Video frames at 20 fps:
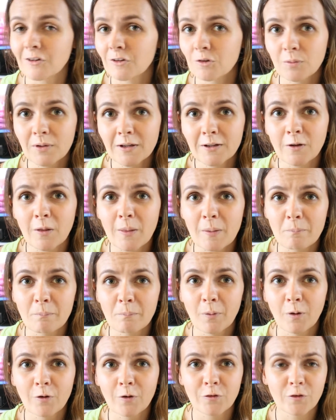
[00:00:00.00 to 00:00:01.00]
It's really not that
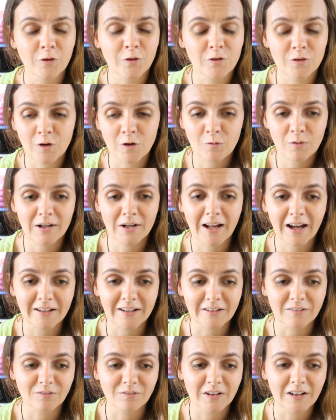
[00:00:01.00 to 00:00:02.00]
important to you. It's not really
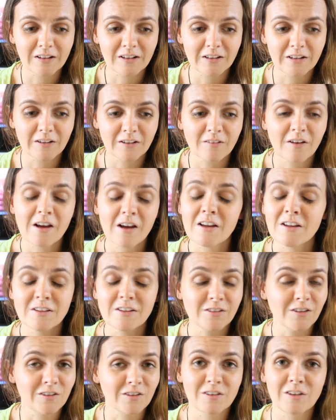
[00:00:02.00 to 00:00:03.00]
adding value.
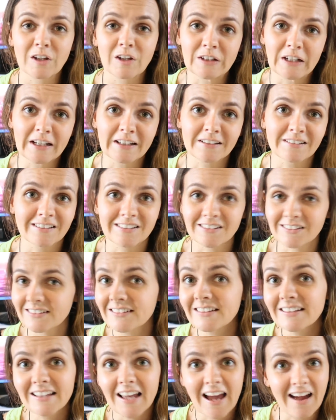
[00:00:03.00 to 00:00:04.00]
You just donate it, you
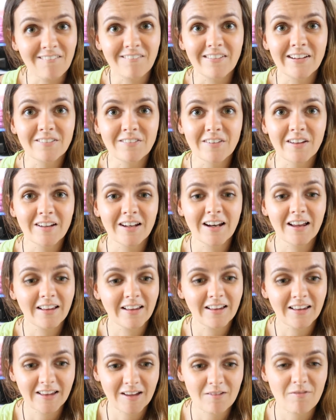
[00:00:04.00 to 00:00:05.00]
just get rid of it.
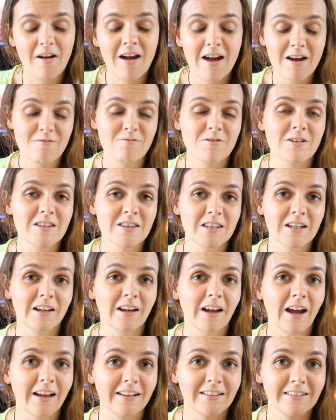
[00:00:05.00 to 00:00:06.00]
Like, give
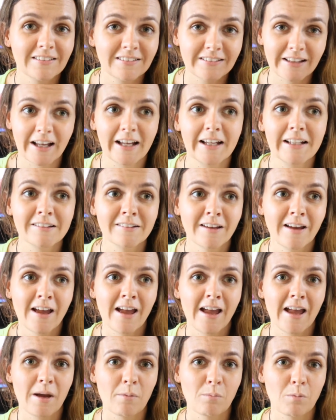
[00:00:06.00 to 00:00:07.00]
everything a date
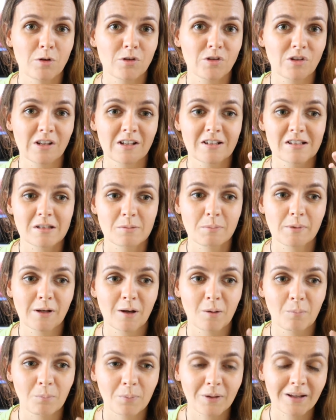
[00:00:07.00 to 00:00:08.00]
in which it needs to be
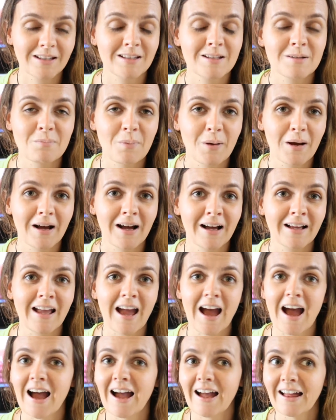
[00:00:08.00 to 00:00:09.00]
completed by,
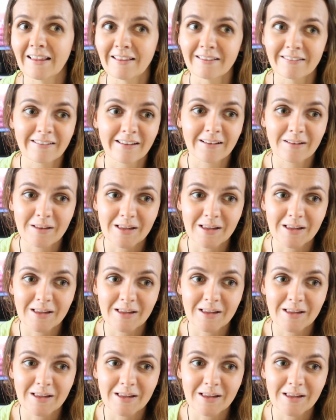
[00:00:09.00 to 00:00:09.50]
and